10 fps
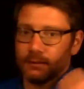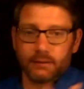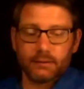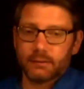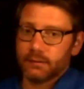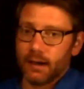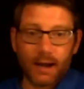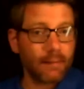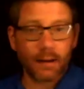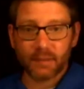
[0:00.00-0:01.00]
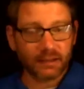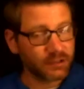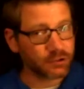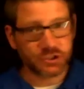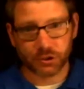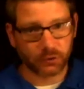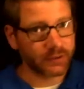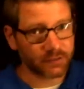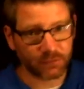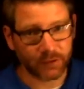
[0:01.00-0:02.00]
I'm not here
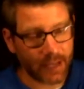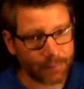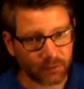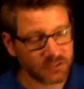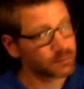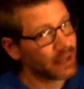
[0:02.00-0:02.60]
cheerleading for capitalism.